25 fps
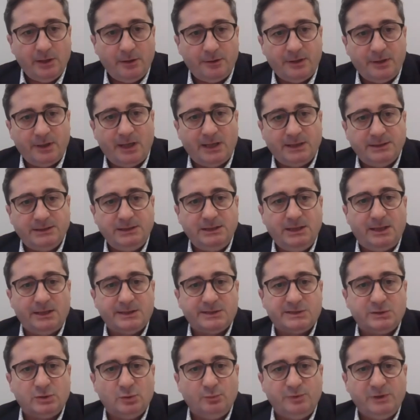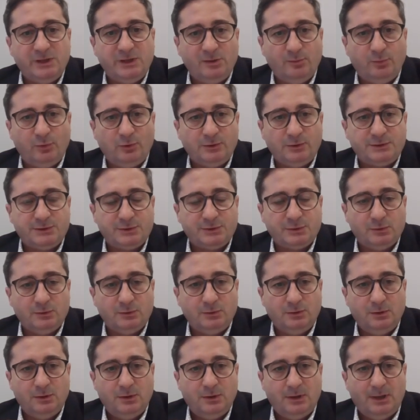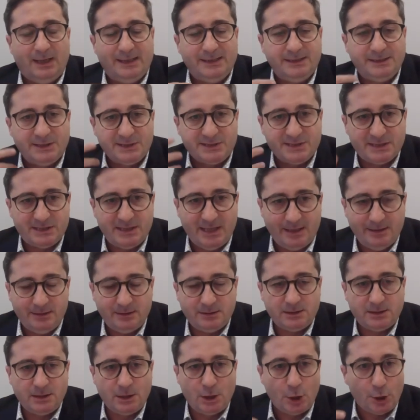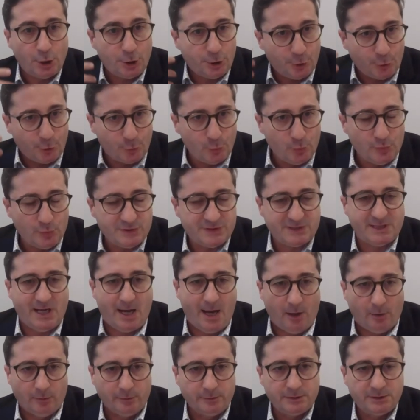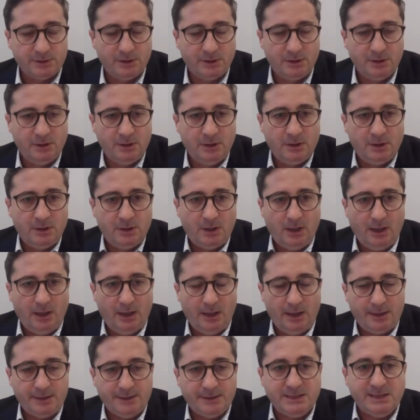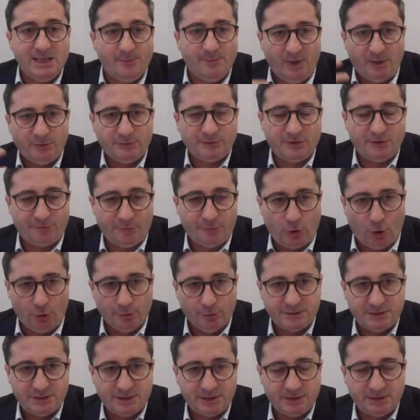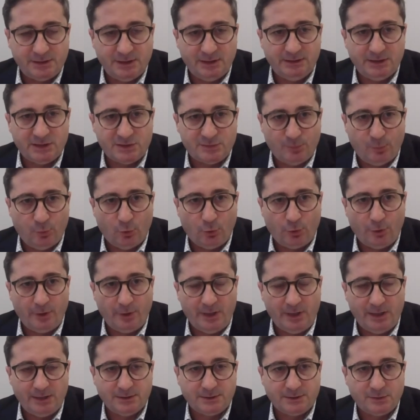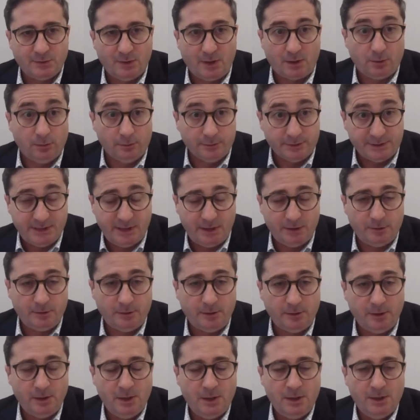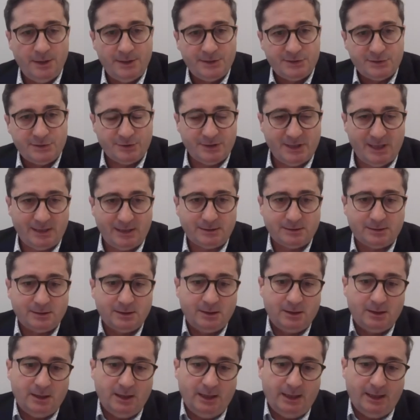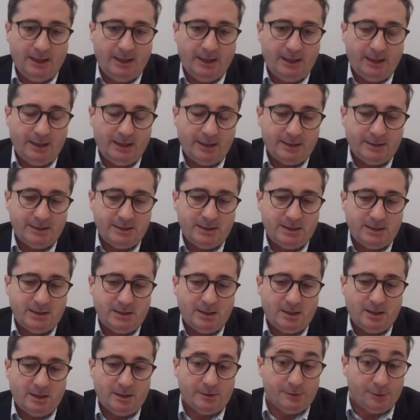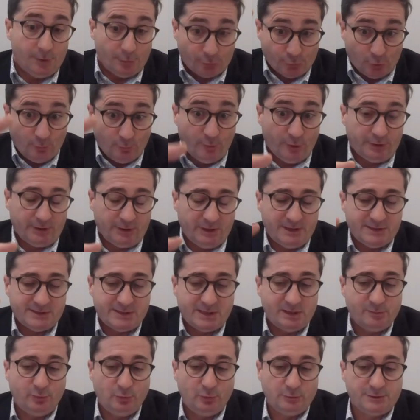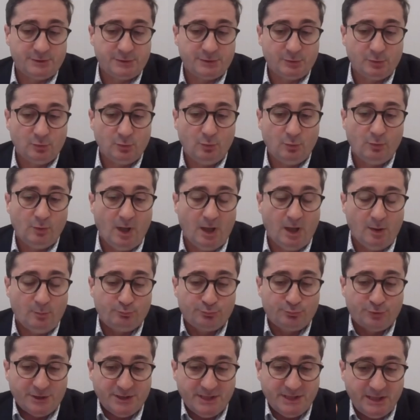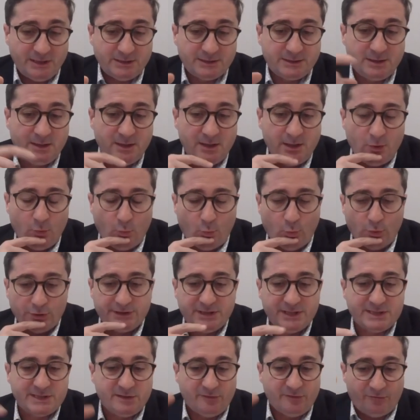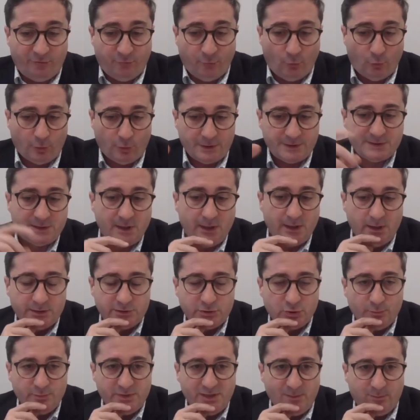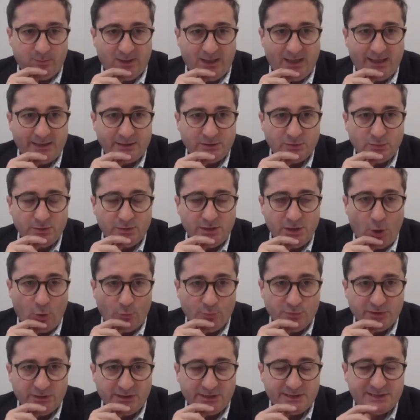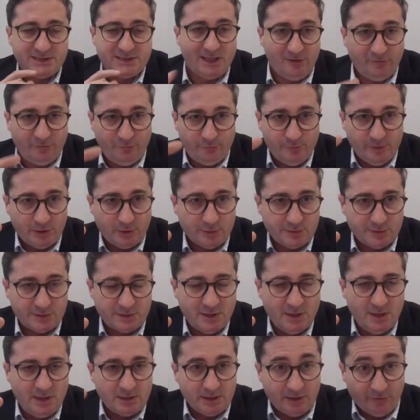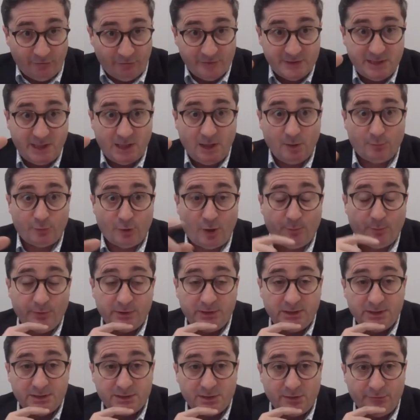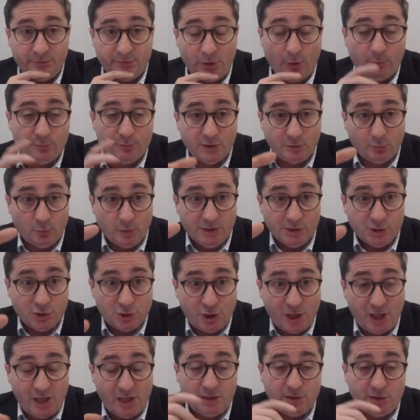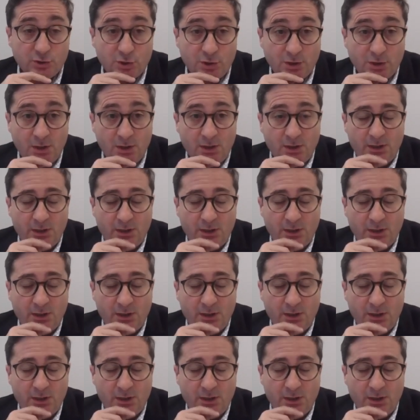here the idea is to be able to understand through sound the amount of content that is poured into a container, so that the robot is able to predict what is the force to be applied to the object itself, because the physical properties of the object will change